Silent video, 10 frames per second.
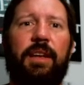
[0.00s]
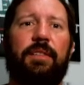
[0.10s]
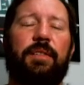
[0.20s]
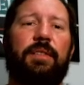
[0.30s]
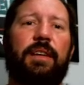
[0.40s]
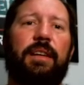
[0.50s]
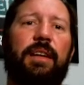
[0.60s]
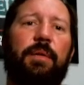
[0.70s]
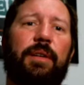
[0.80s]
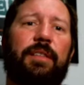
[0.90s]
So Theta
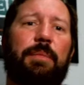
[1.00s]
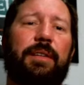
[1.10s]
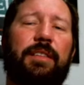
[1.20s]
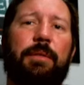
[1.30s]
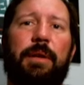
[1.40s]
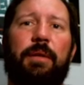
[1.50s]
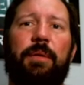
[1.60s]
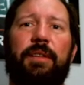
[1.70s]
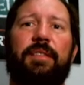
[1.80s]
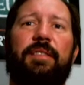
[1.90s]
Network is about to come out
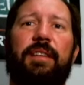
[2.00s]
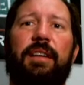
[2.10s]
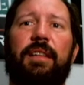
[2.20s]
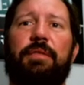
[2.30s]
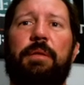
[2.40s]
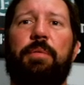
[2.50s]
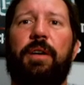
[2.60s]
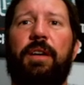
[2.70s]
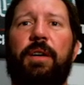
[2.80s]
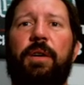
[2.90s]
with Theta
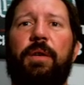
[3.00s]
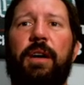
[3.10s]
3.0.